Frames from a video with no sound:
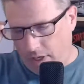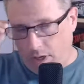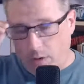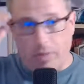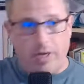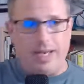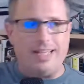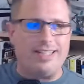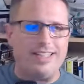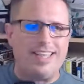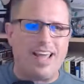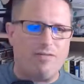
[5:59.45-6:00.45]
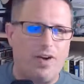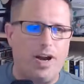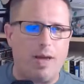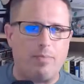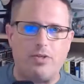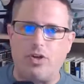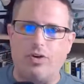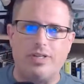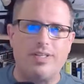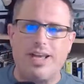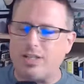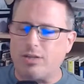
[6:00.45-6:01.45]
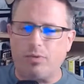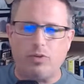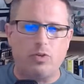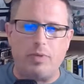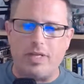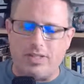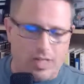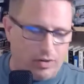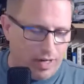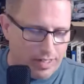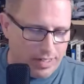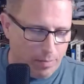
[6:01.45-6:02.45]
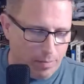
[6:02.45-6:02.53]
But it's that fun episode. It's not supposed to be a serious